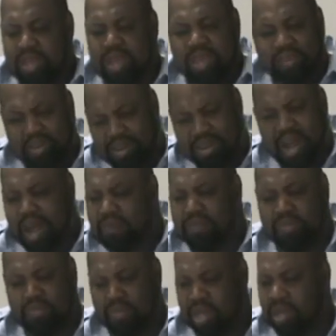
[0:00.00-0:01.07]
It's a time to
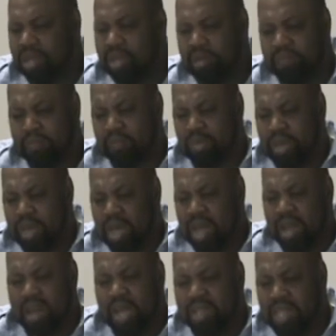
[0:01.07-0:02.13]
think, mm-hmm.
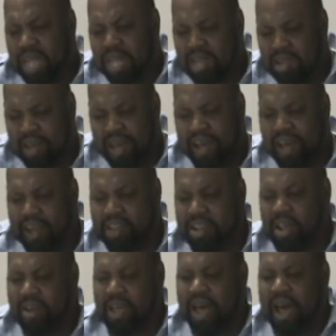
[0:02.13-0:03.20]
and I thank God
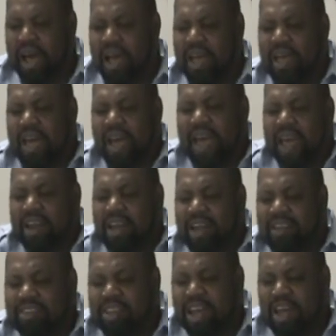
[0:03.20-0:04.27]
that I had
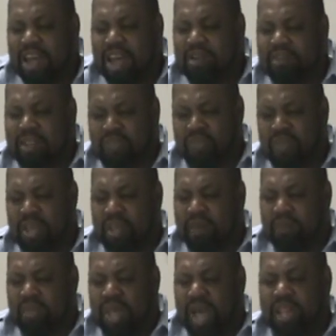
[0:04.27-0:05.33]
a time to think.
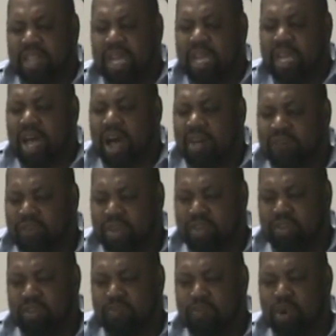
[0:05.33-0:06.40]
I thank God for
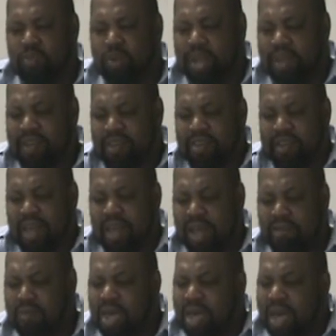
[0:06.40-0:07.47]
this moment in
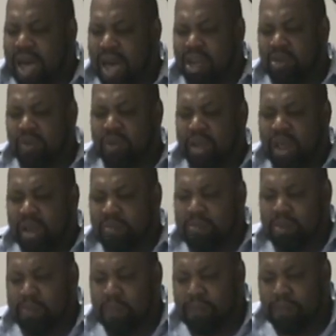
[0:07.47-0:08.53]
time. I know a lot of
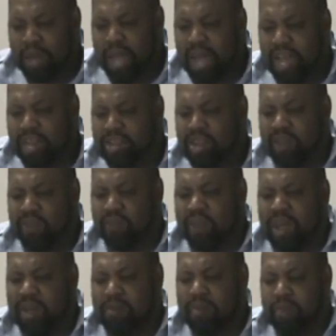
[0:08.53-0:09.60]
people passed. I know a
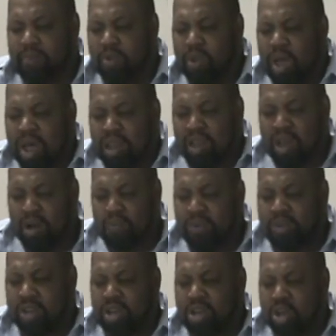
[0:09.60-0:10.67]
lot of people loved
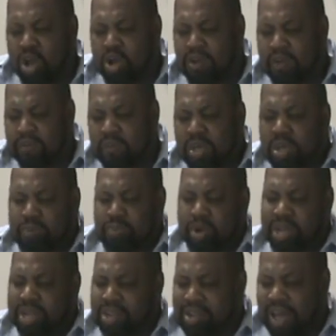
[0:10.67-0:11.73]
ones are gone,
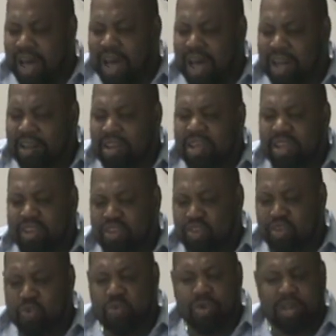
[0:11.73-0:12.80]
but God is
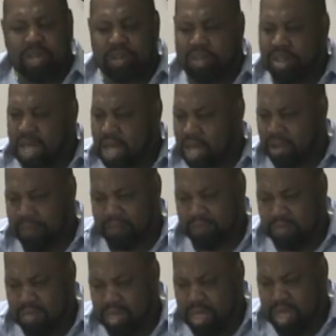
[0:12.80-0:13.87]
doing His thing.
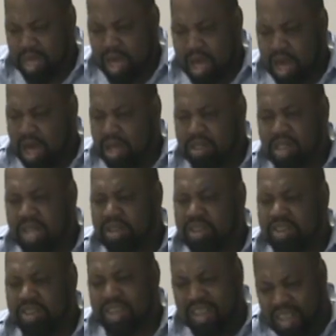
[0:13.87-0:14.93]
Mm-hmm. Uh, this
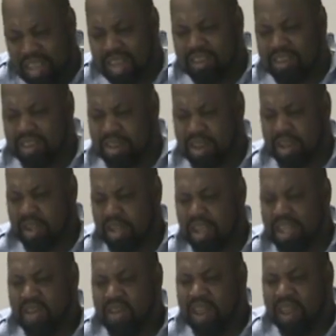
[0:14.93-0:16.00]
is His day.
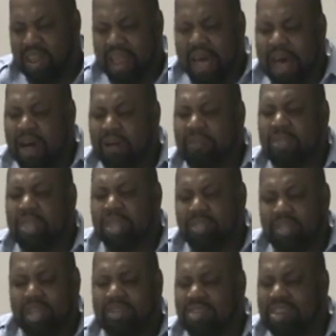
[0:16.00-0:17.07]
He allowed
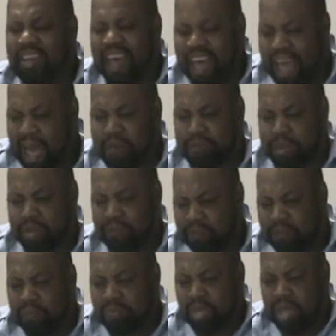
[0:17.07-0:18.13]
this to happen
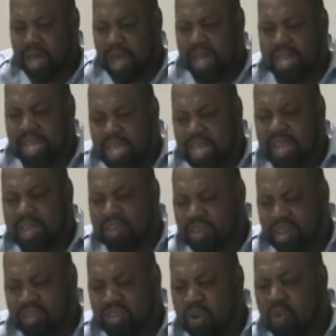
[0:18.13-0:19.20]
and mm -hmm. he is
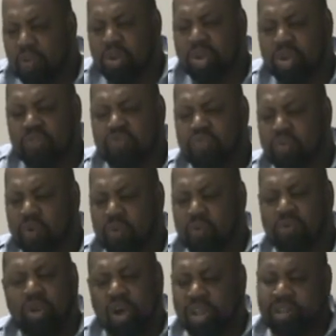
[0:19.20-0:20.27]
in total
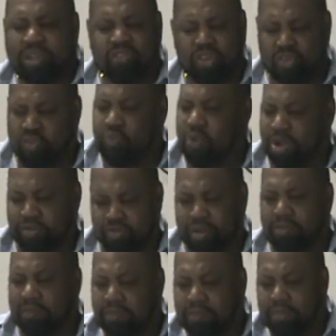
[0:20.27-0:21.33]
control of the situation.
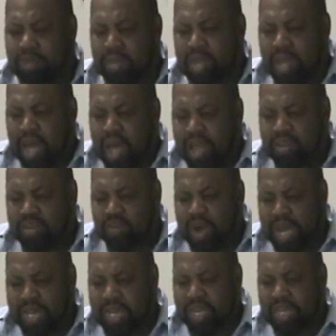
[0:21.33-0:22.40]
All right. And so
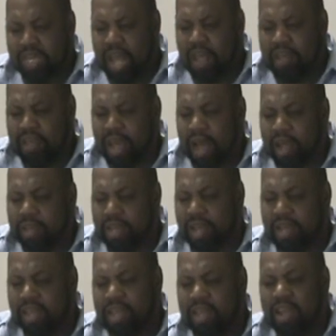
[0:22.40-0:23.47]
I just thank God that
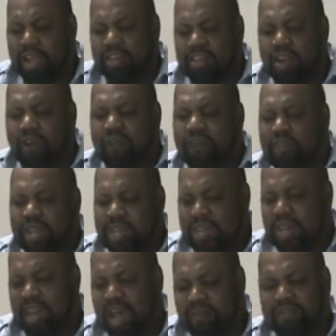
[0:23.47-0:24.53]
he saw fit
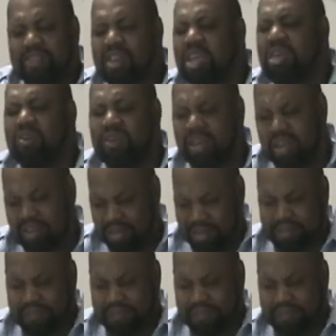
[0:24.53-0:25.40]
that I'm still here.